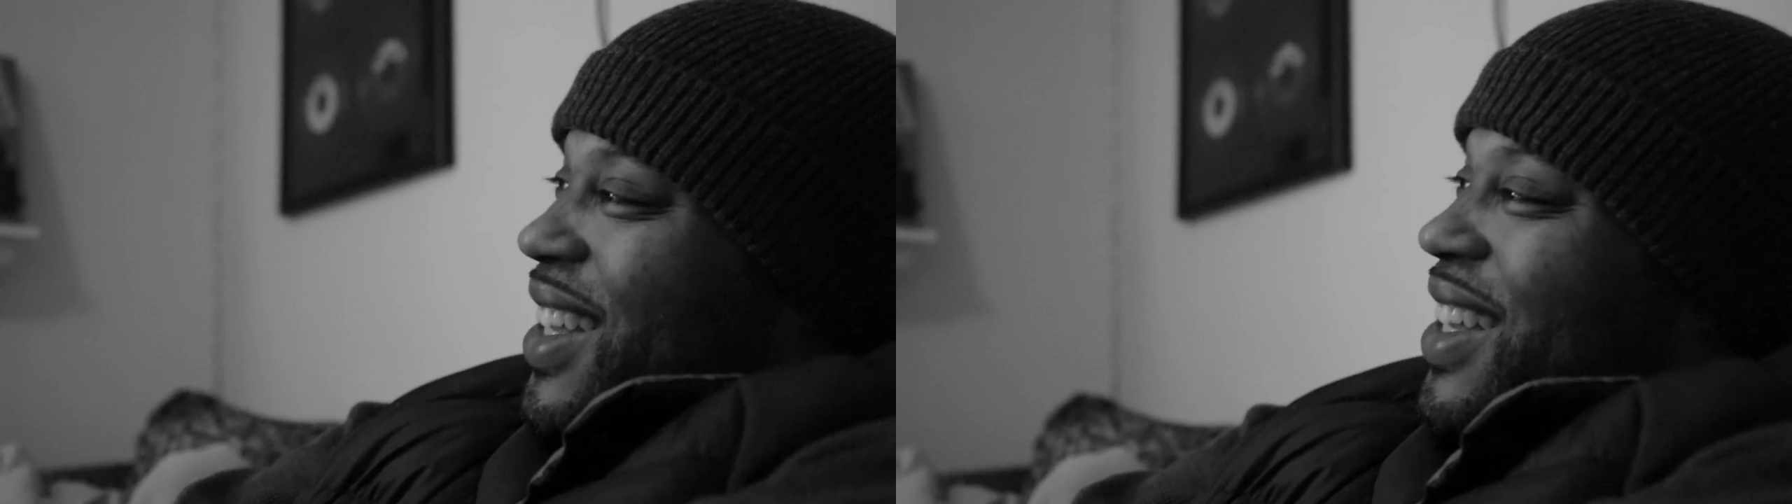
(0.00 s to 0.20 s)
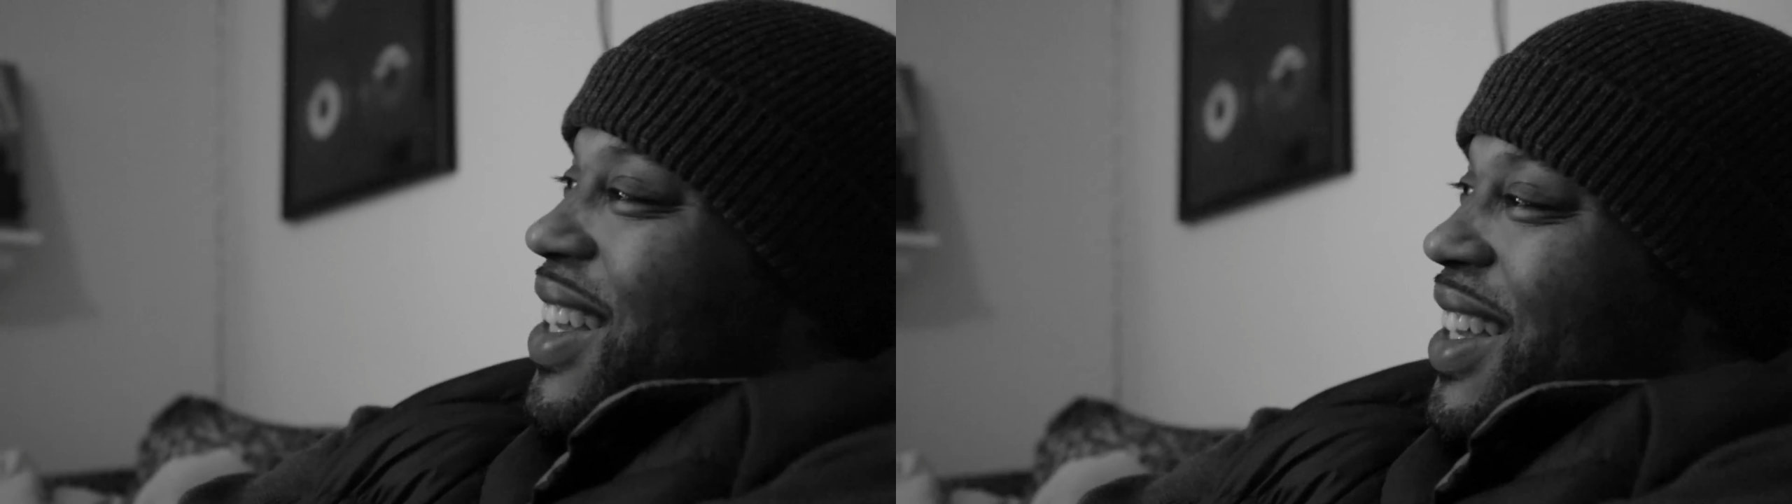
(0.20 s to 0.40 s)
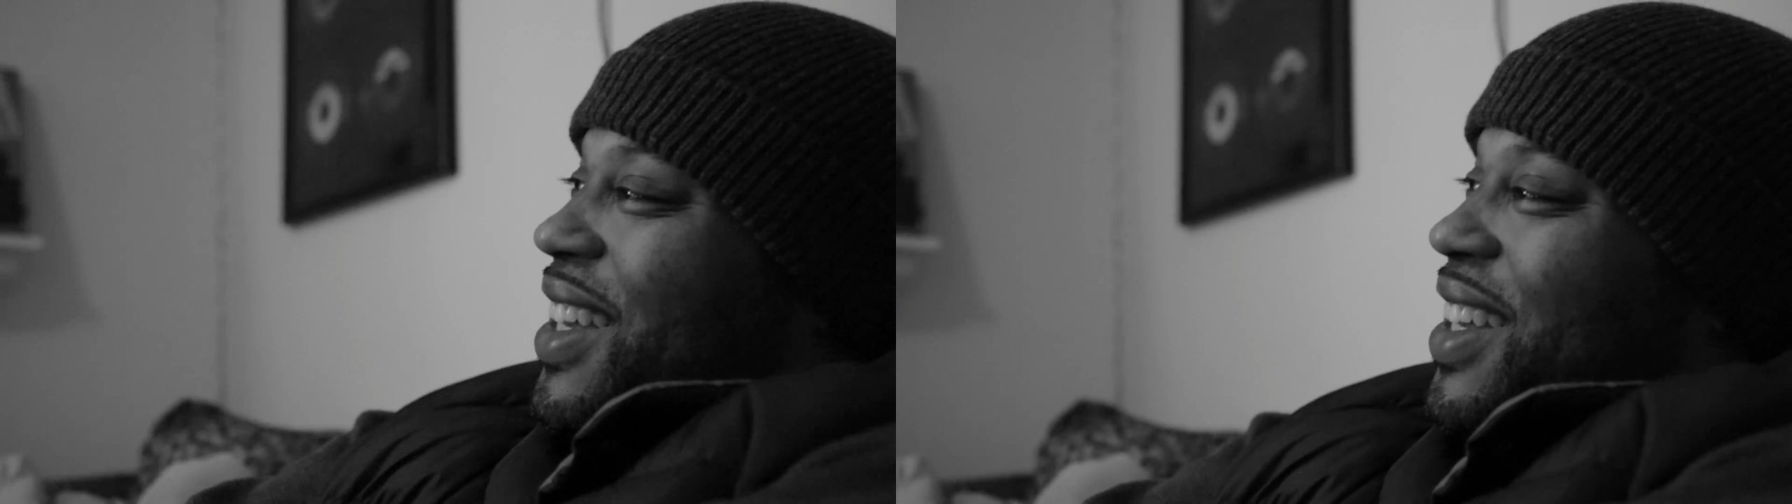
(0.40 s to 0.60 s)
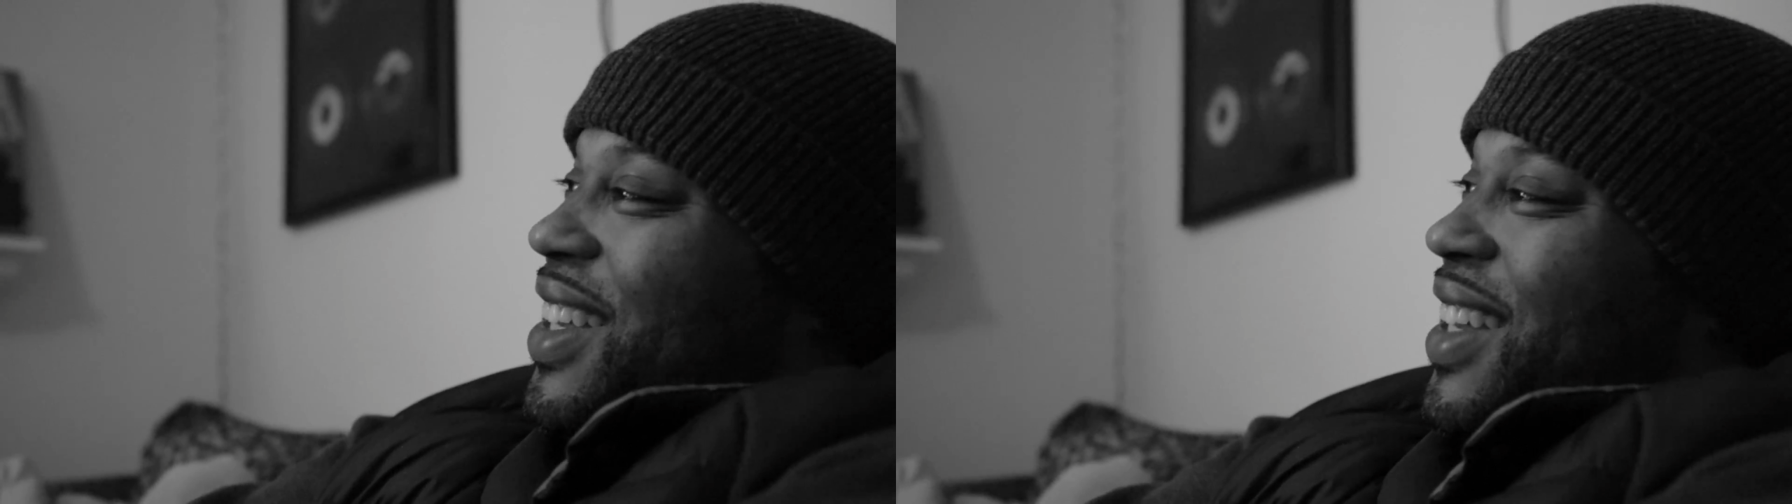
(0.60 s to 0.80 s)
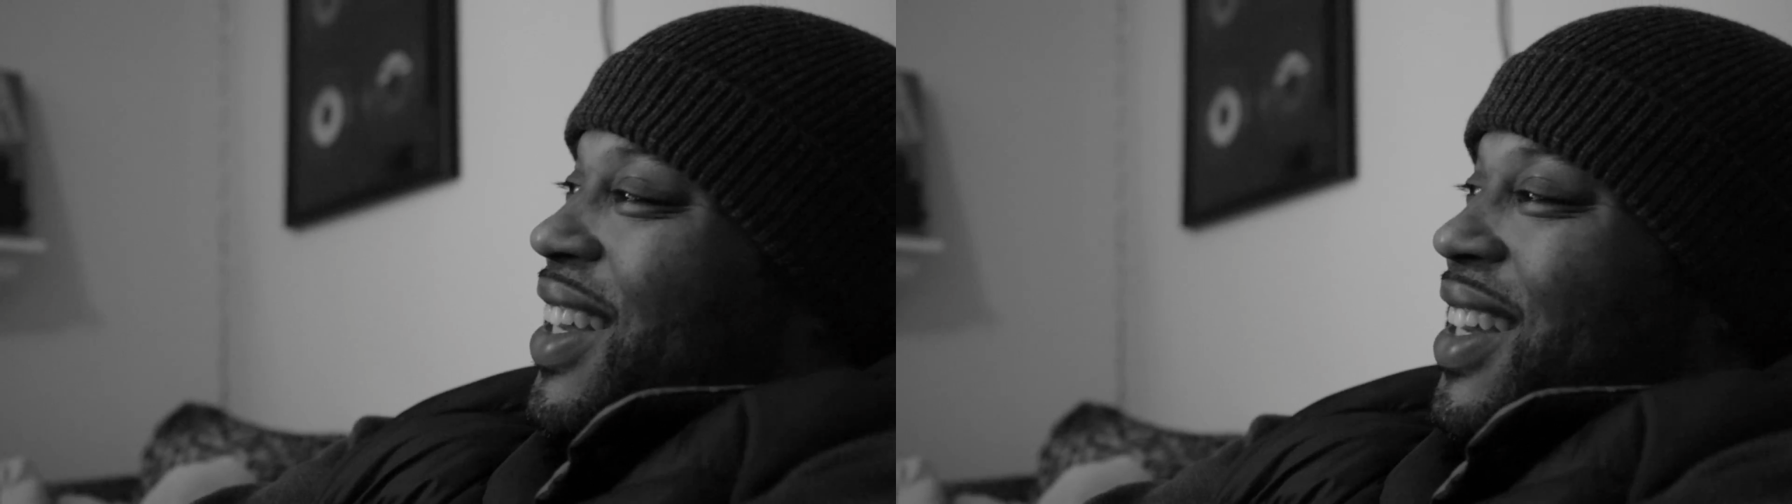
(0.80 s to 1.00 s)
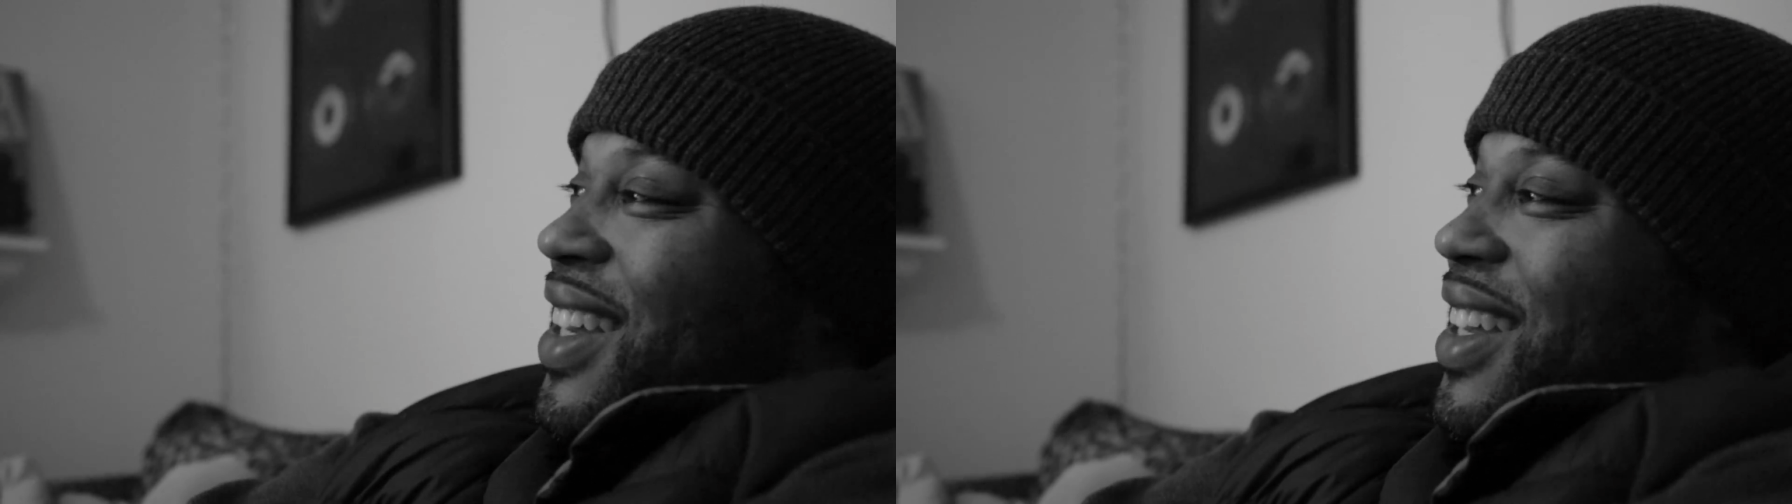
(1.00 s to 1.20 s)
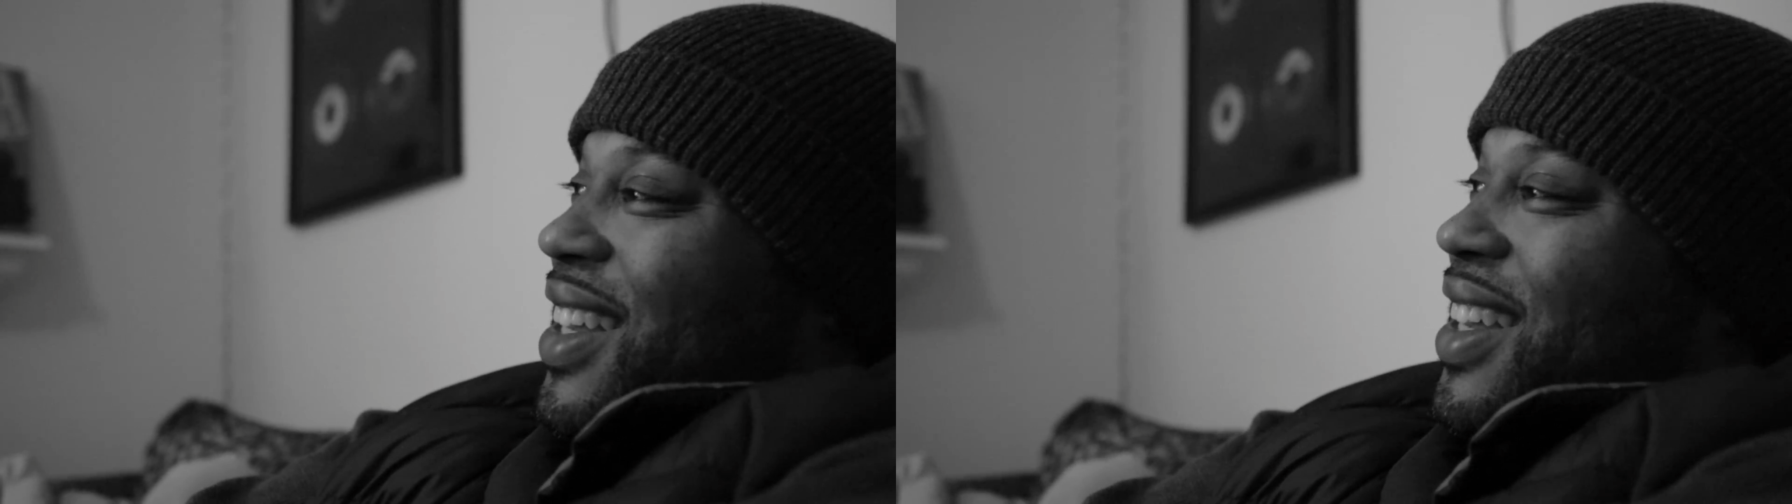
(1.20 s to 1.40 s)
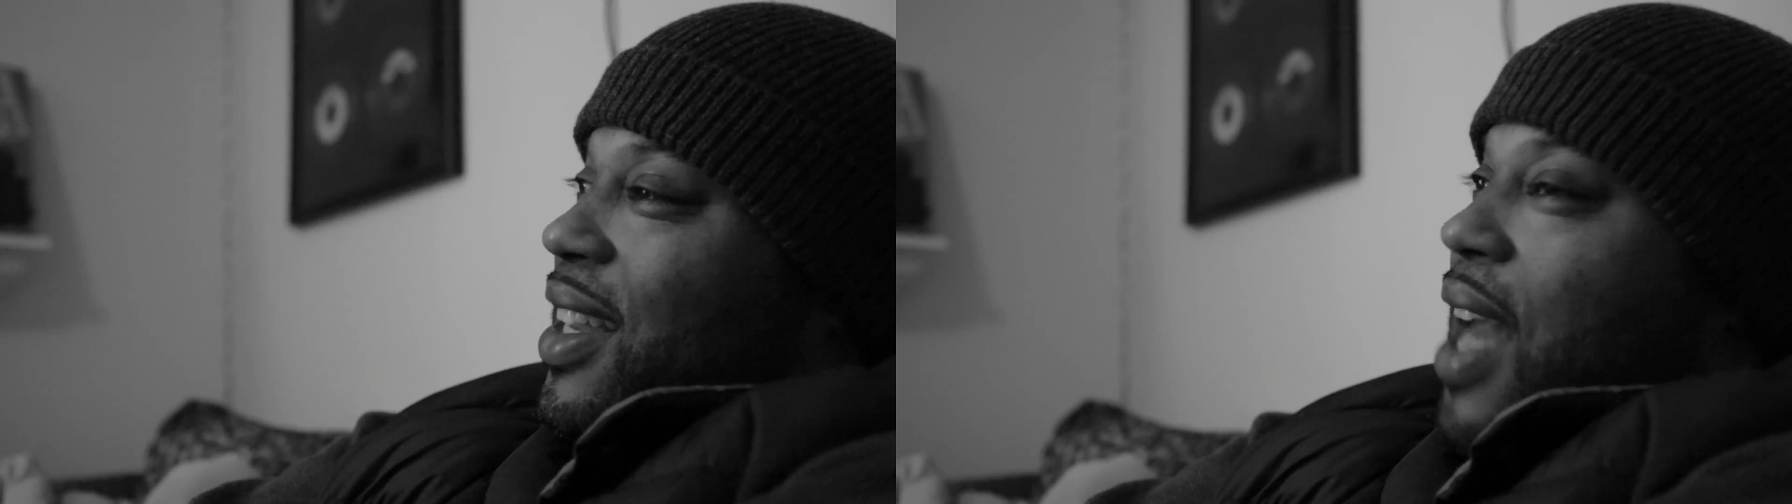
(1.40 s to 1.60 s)

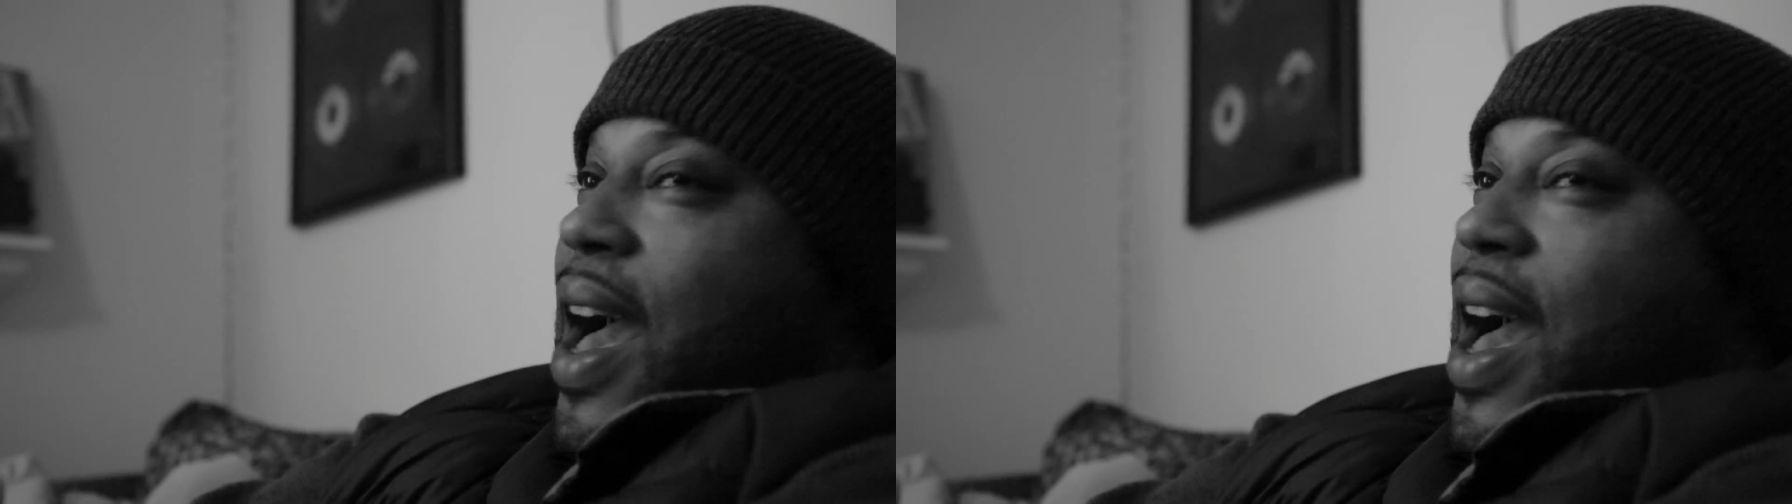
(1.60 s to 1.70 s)
Hey,